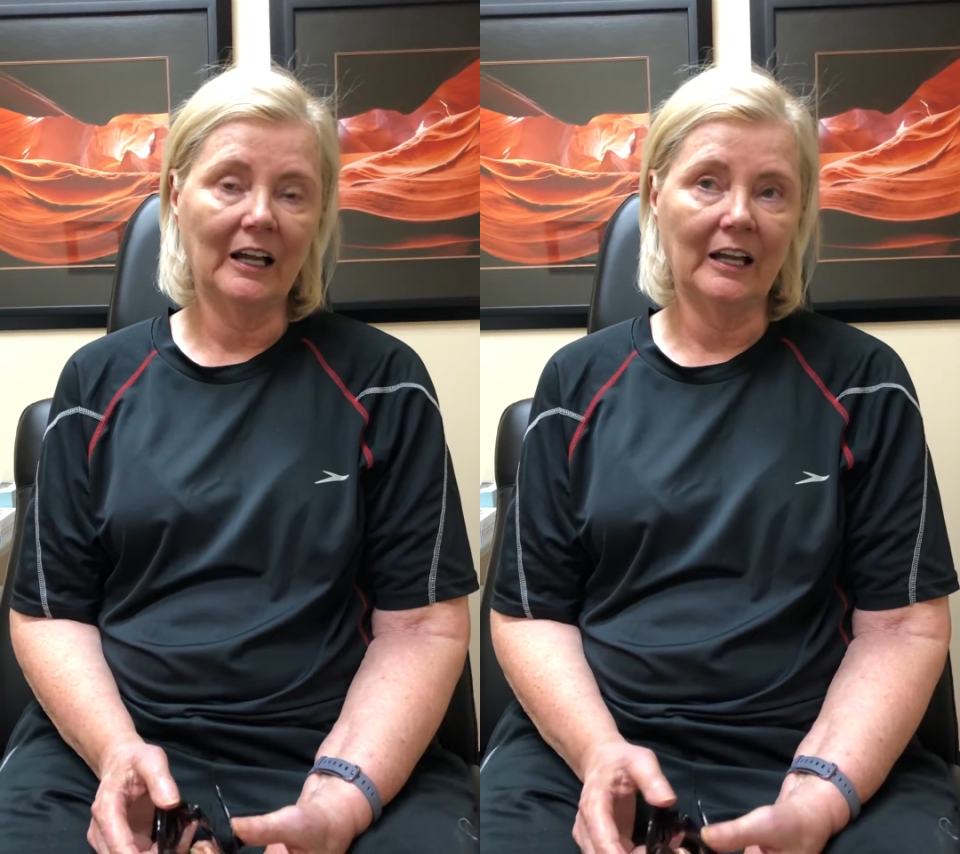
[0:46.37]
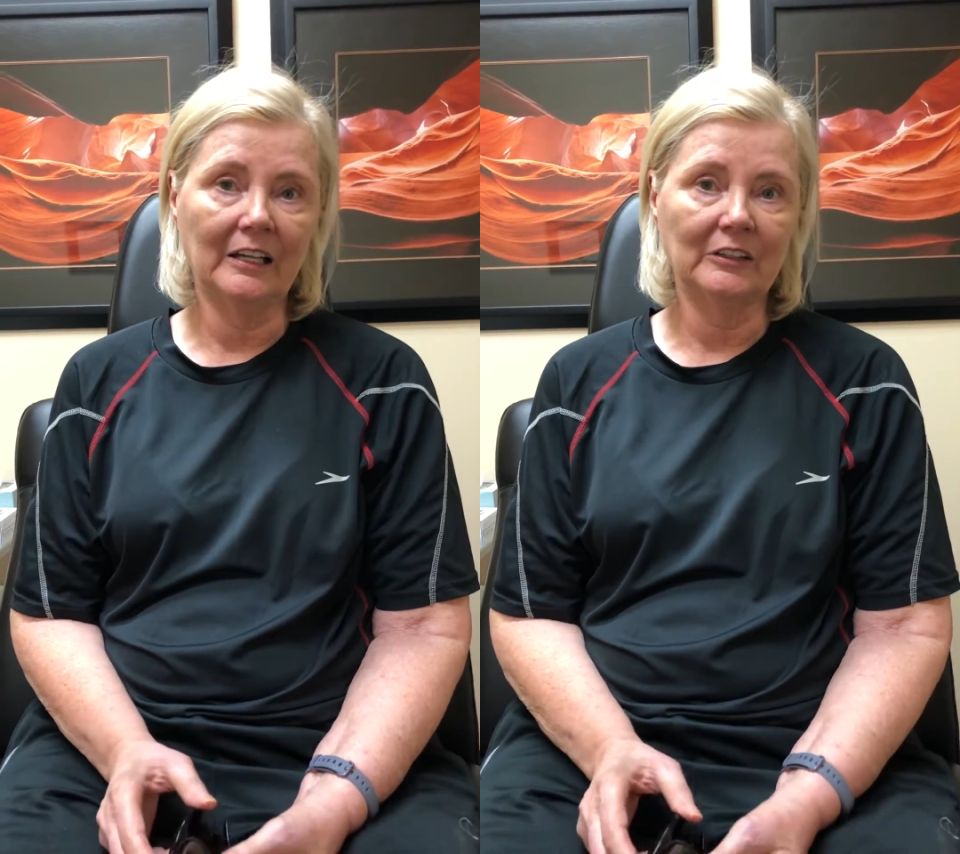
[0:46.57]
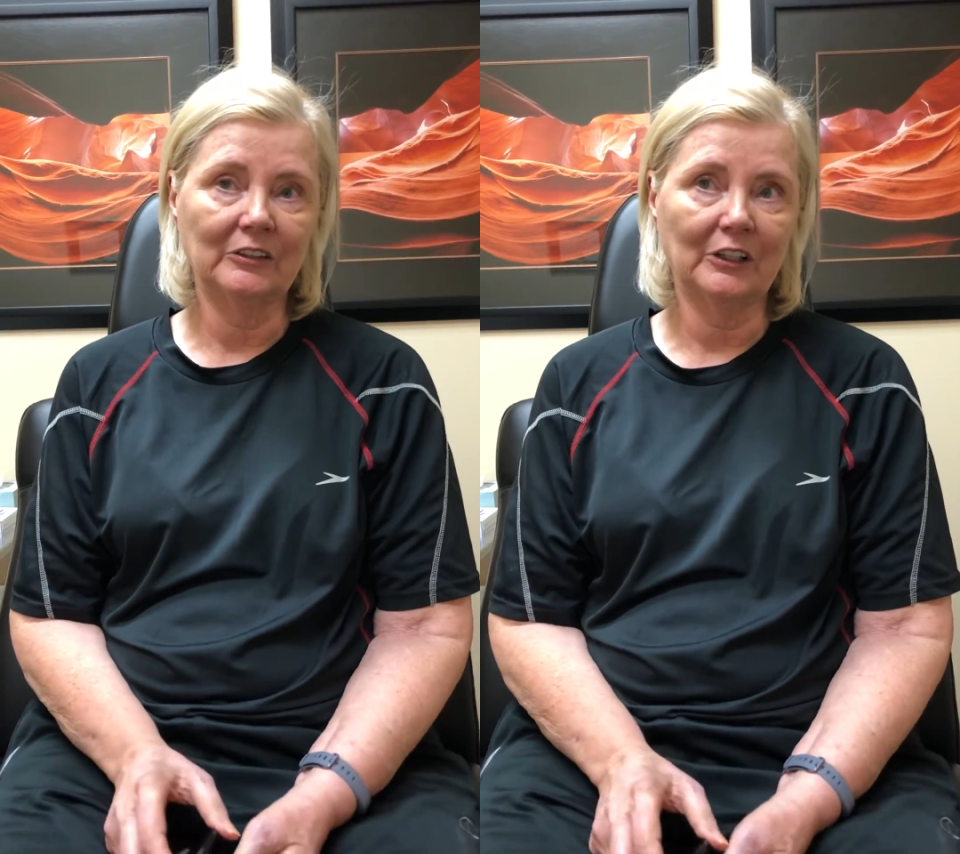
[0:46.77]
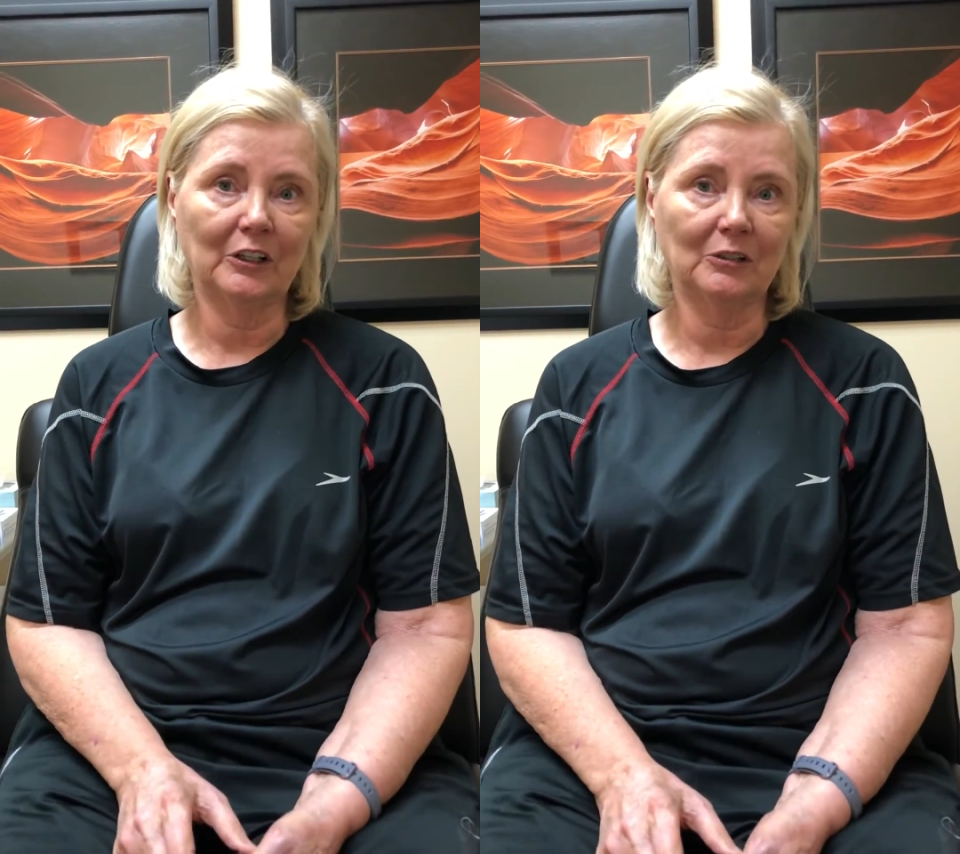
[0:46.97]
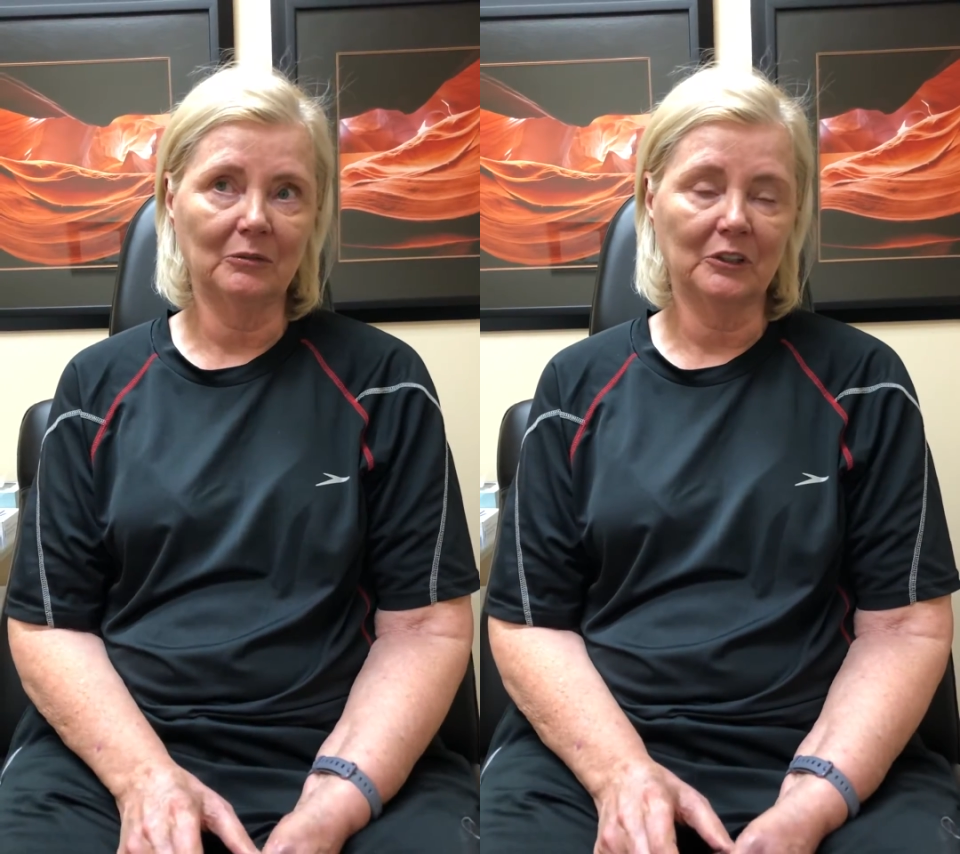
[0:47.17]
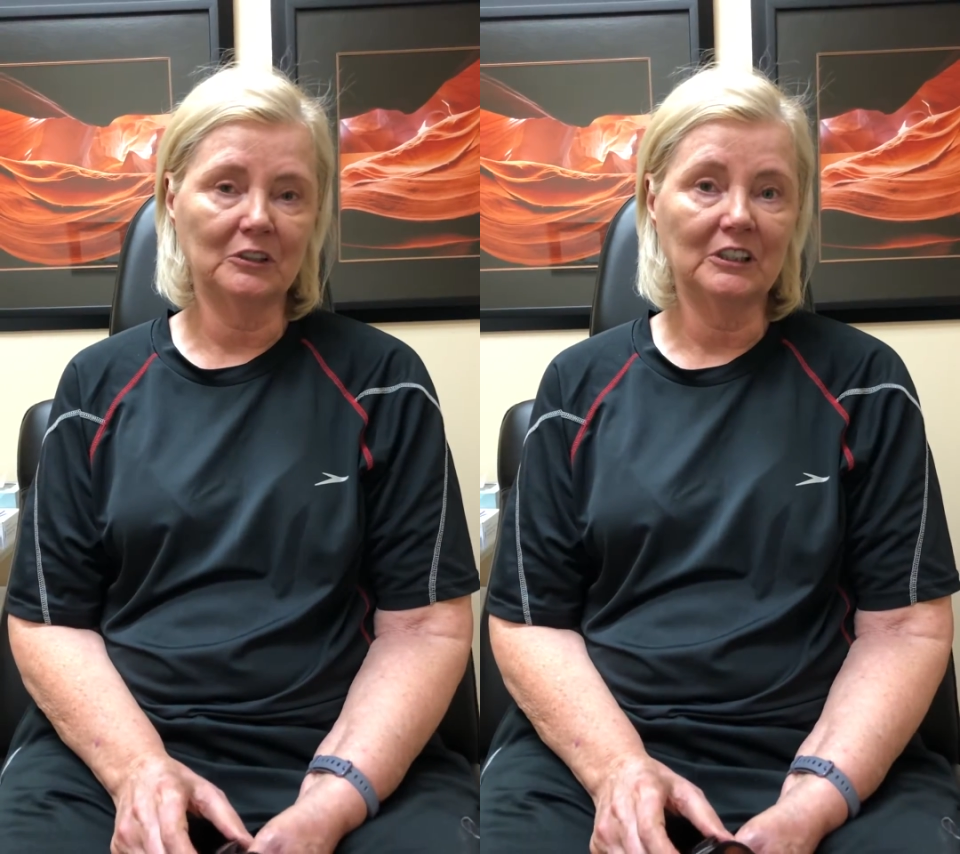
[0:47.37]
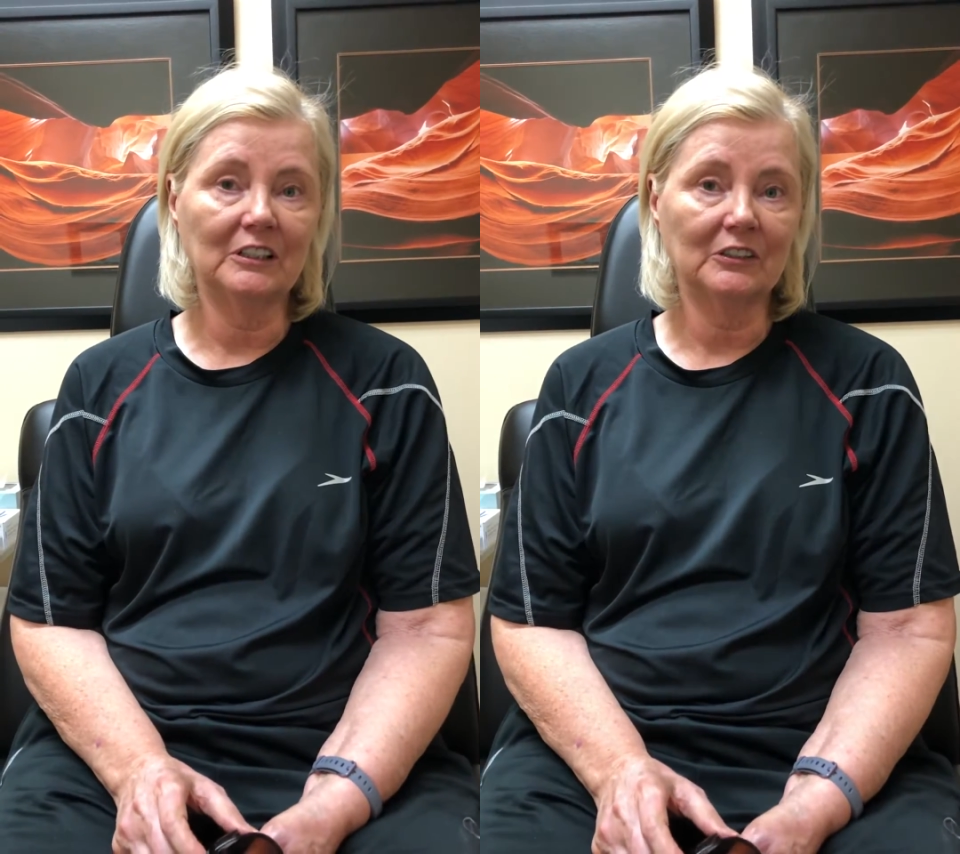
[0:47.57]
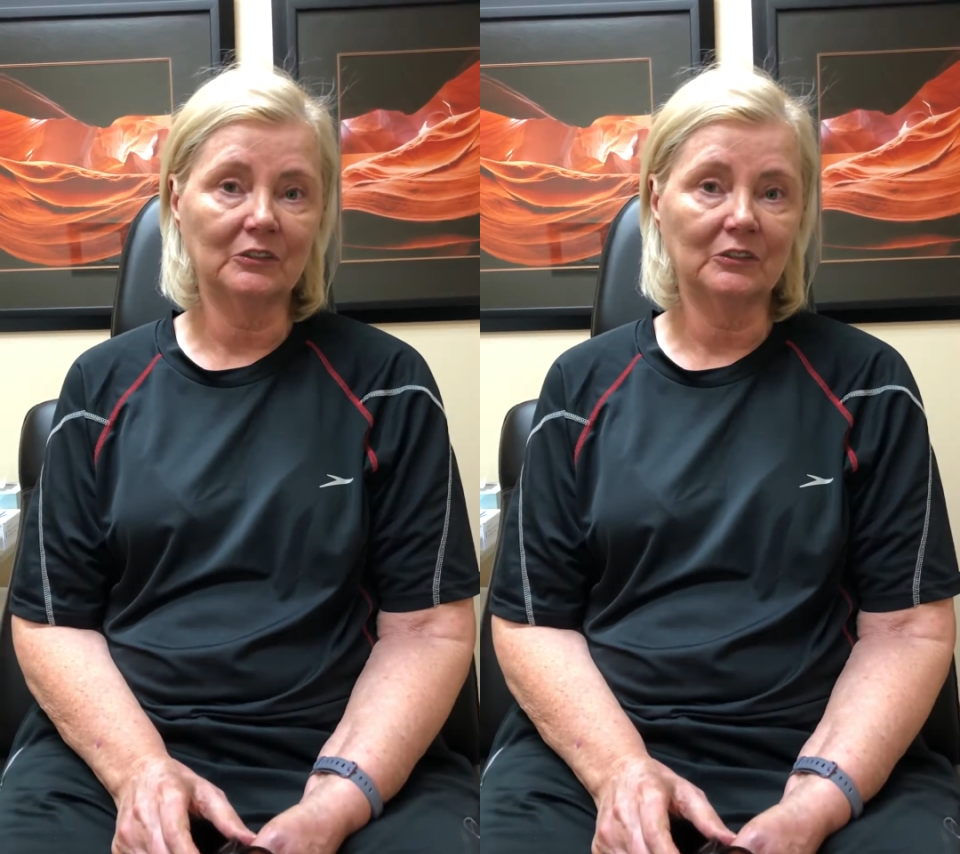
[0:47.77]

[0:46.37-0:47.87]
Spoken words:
and the knee is